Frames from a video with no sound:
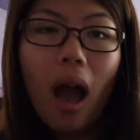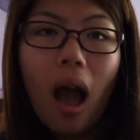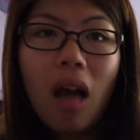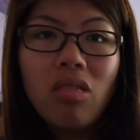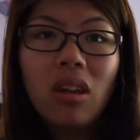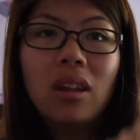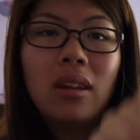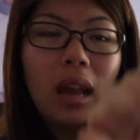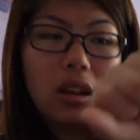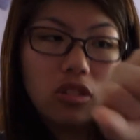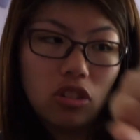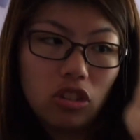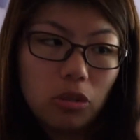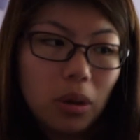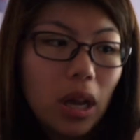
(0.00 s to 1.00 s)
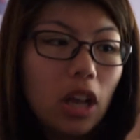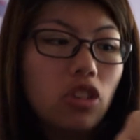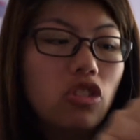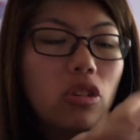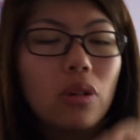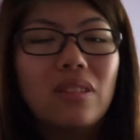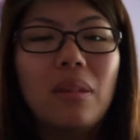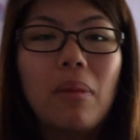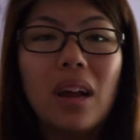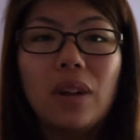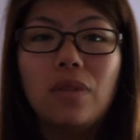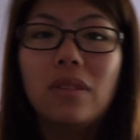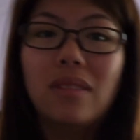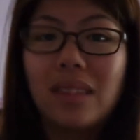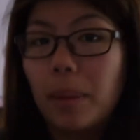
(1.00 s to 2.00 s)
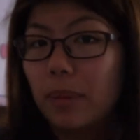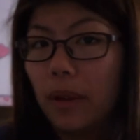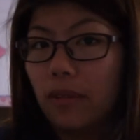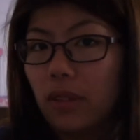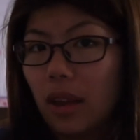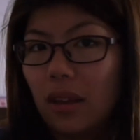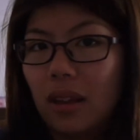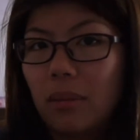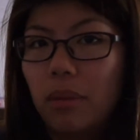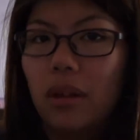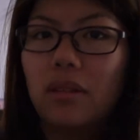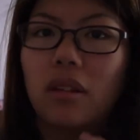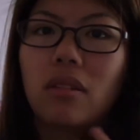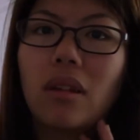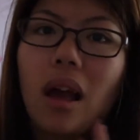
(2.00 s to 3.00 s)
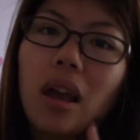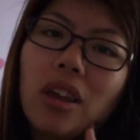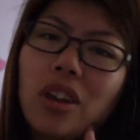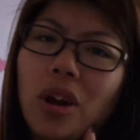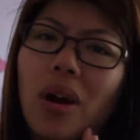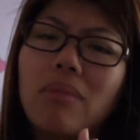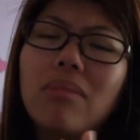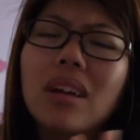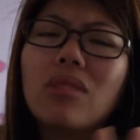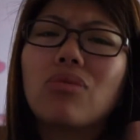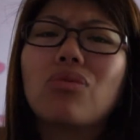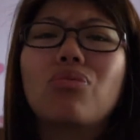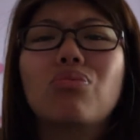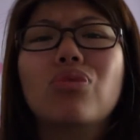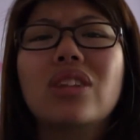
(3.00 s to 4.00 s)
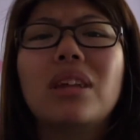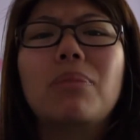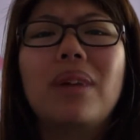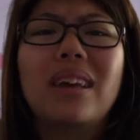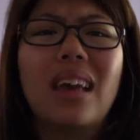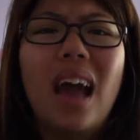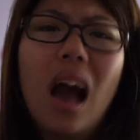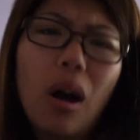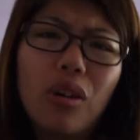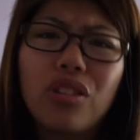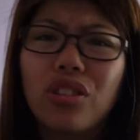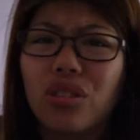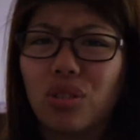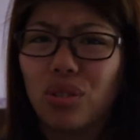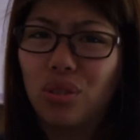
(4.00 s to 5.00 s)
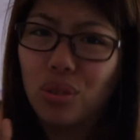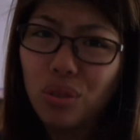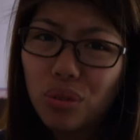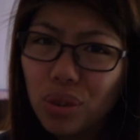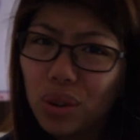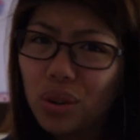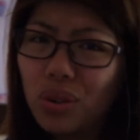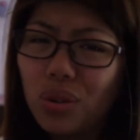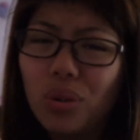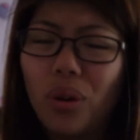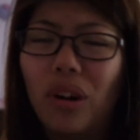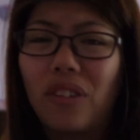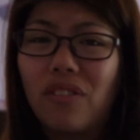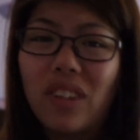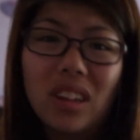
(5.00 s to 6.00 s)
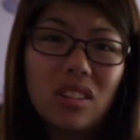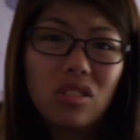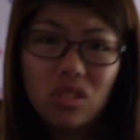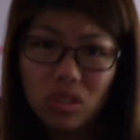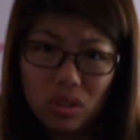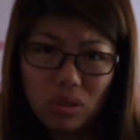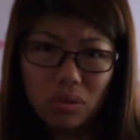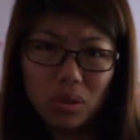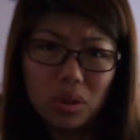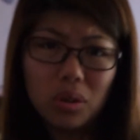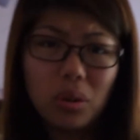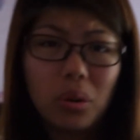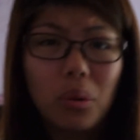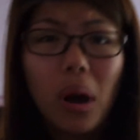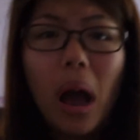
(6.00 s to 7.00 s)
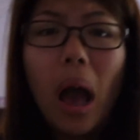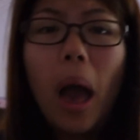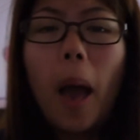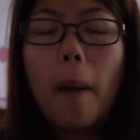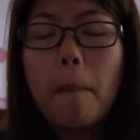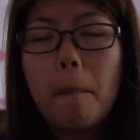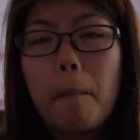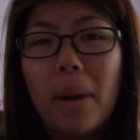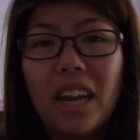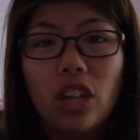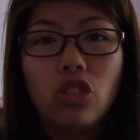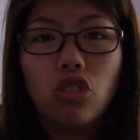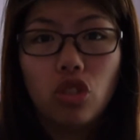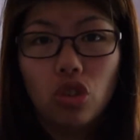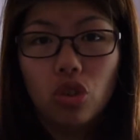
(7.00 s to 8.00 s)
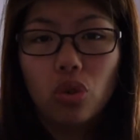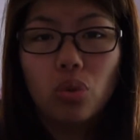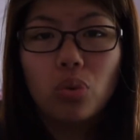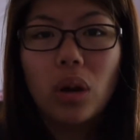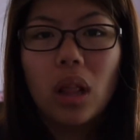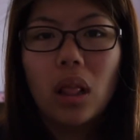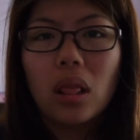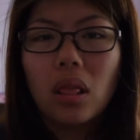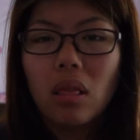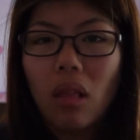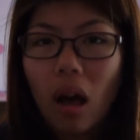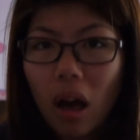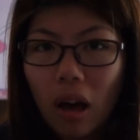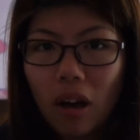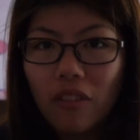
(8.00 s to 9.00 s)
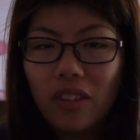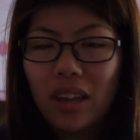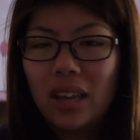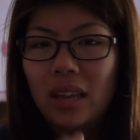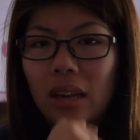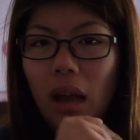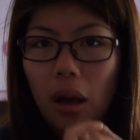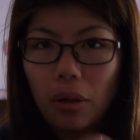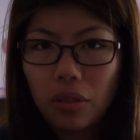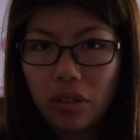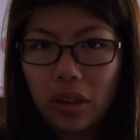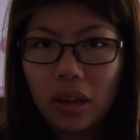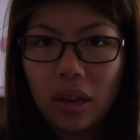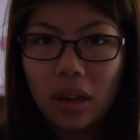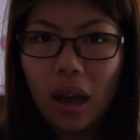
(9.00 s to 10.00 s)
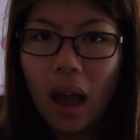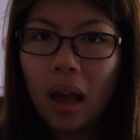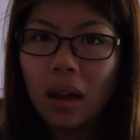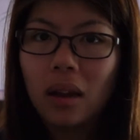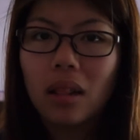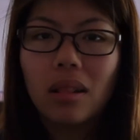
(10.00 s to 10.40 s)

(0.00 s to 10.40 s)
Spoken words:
And then next to it, it shows the amount of steps I've taken, because it's, I'm not a really big health guru or fitness guru, but I do love eating healthy and